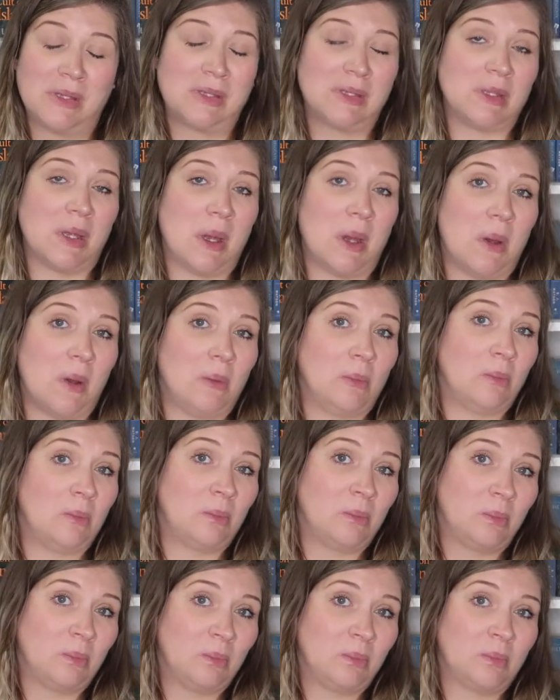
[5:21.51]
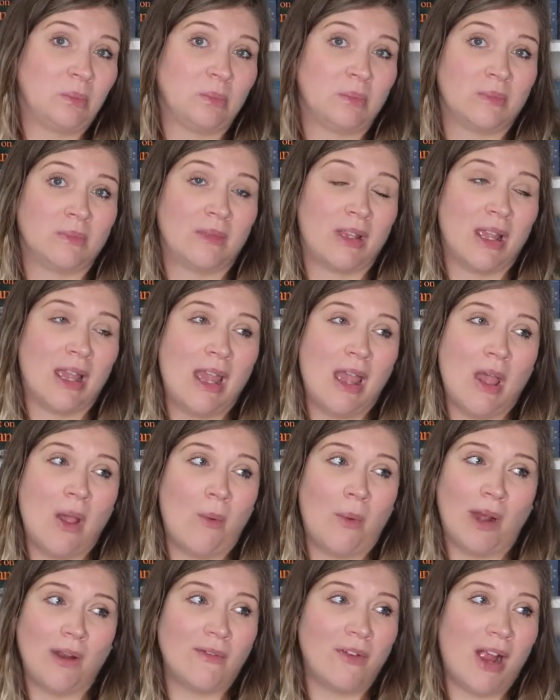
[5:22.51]
So
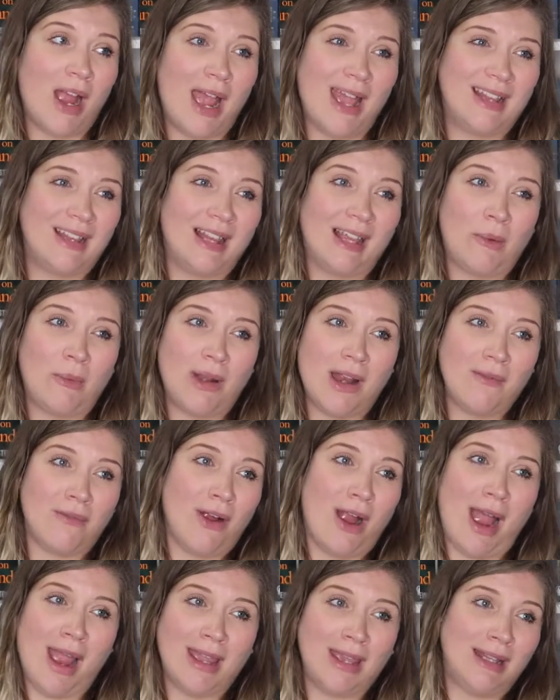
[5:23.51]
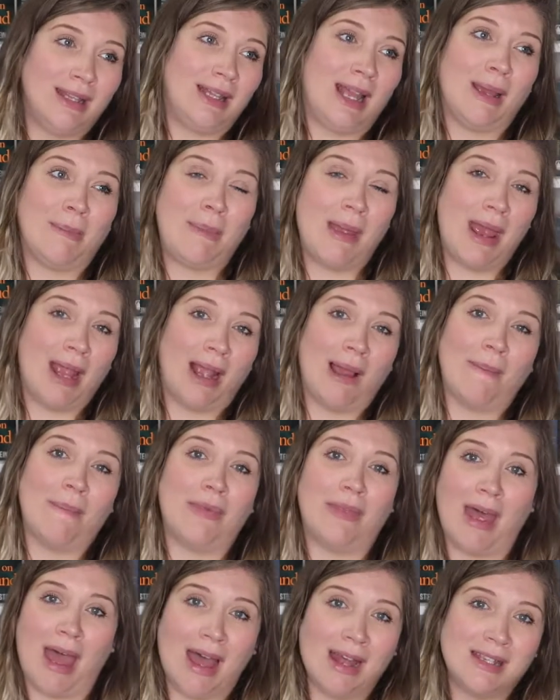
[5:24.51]
whenever I can like pick
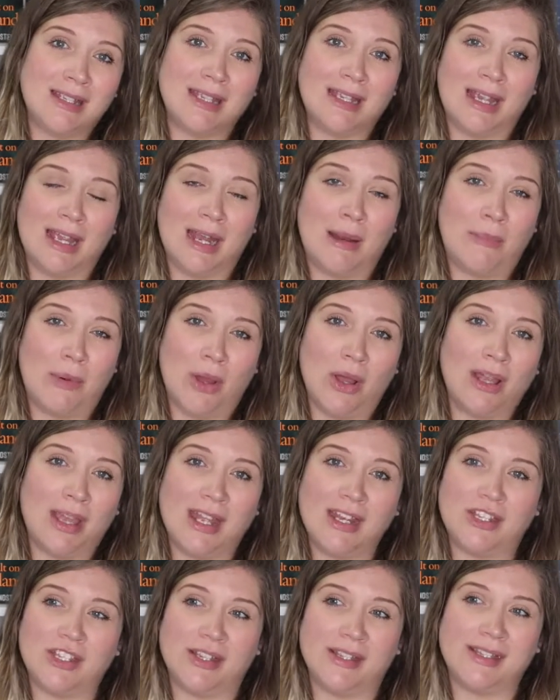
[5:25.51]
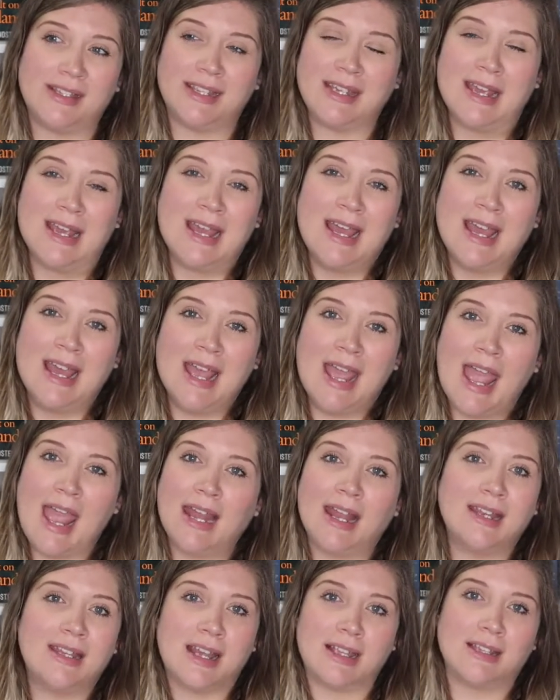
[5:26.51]
up that in a book, it
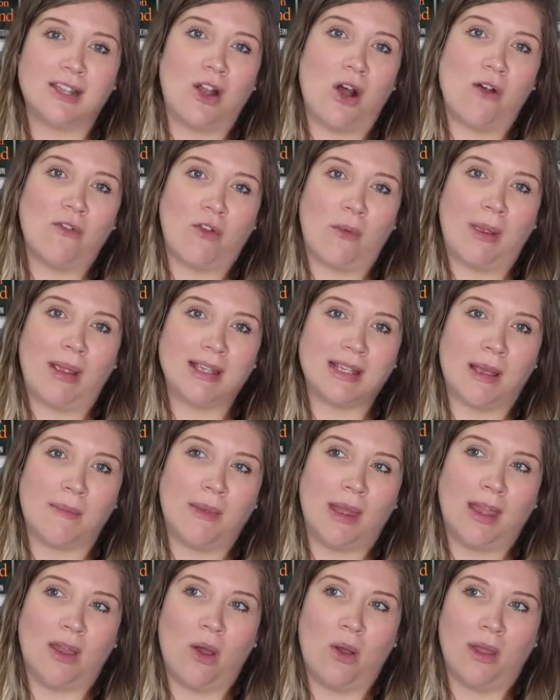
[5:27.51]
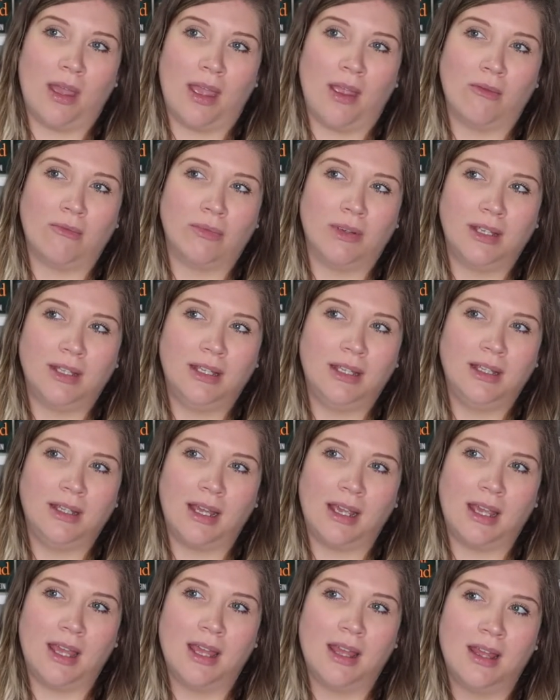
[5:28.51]
undoes it all for me, because I'm like, okay, really,
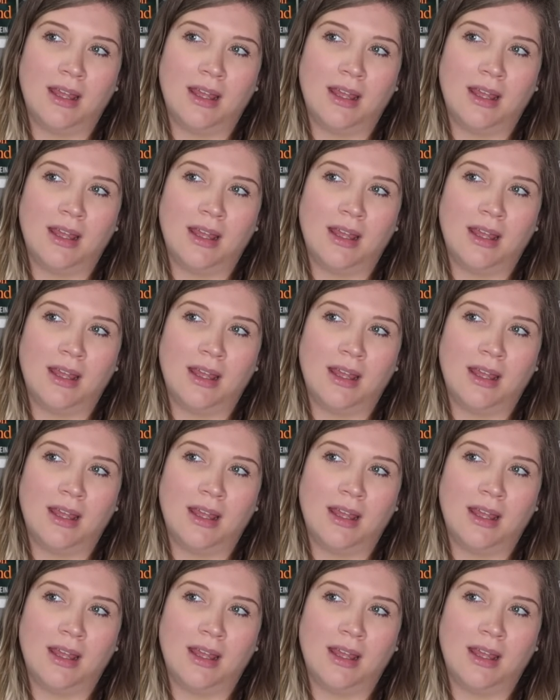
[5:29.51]
like